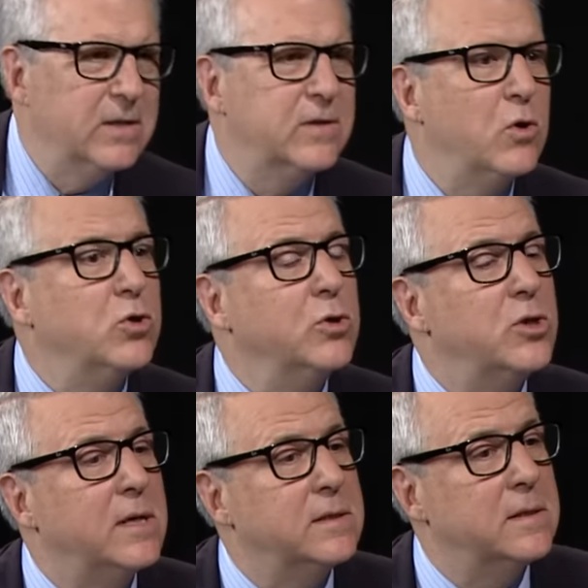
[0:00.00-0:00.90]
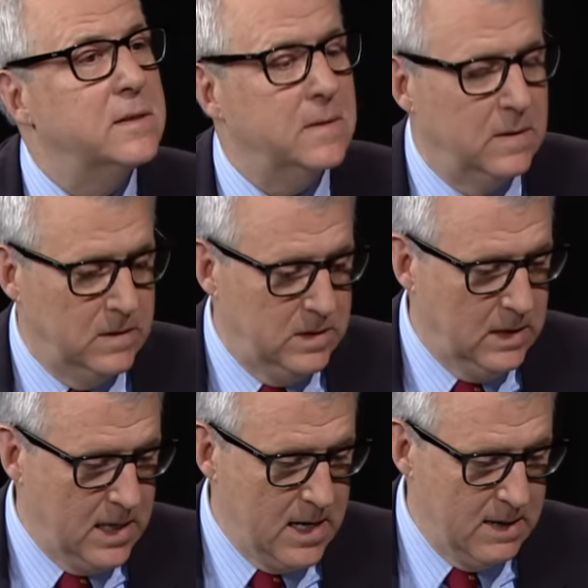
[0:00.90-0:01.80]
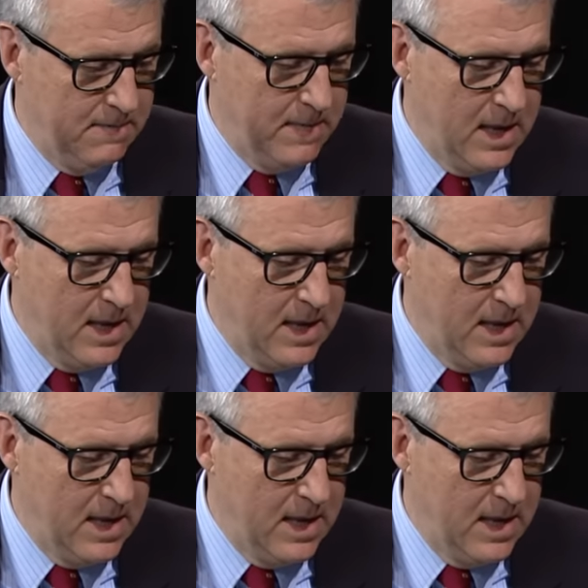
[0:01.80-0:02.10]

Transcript: Social justice today.